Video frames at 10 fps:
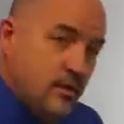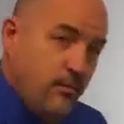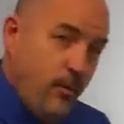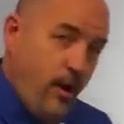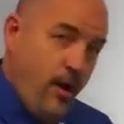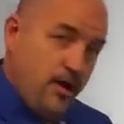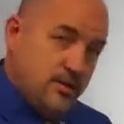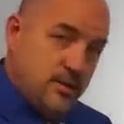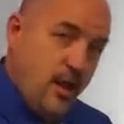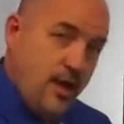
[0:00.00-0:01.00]
the
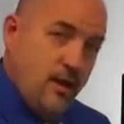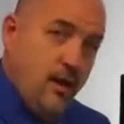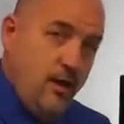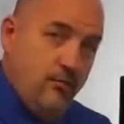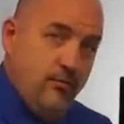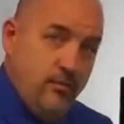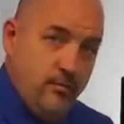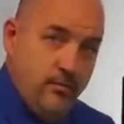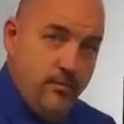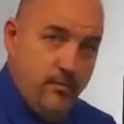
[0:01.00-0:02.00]
onslaught of
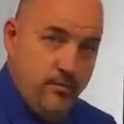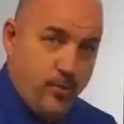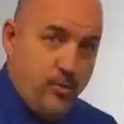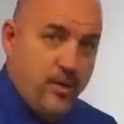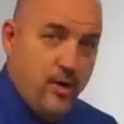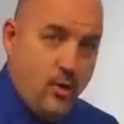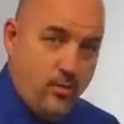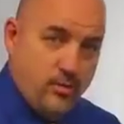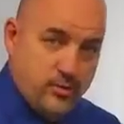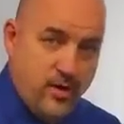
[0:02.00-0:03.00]
permanent
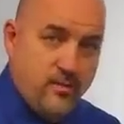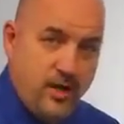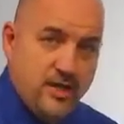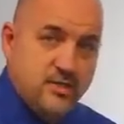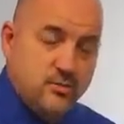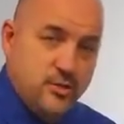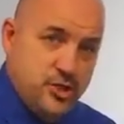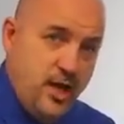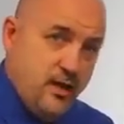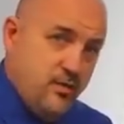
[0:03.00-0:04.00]
normal trade relations with
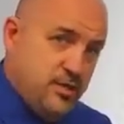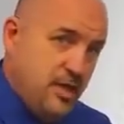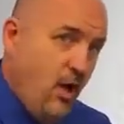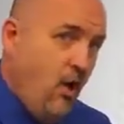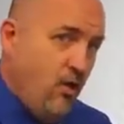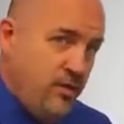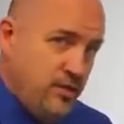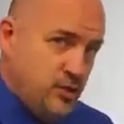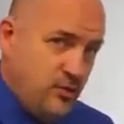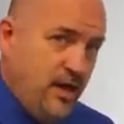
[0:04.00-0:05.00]
China. We see all
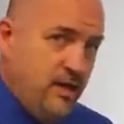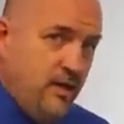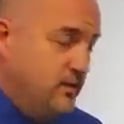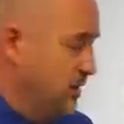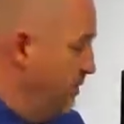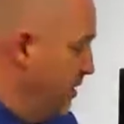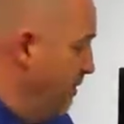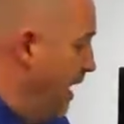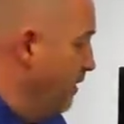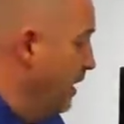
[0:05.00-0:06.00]
these trade deals coming
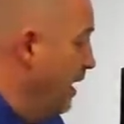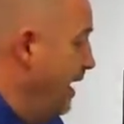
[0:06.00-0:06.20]
about.